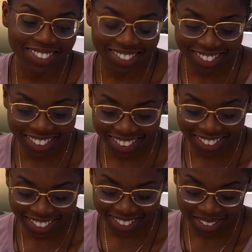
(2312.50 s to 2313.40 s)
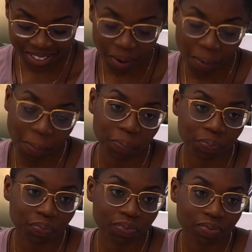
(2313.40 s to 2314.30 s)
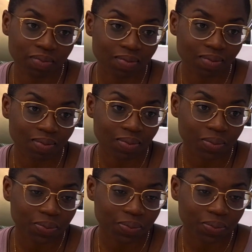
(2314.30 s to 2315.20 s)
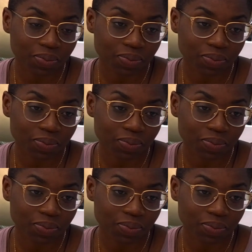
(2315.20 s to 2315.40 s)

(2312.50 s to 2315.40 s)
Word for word: like outside this house do you agree that it's different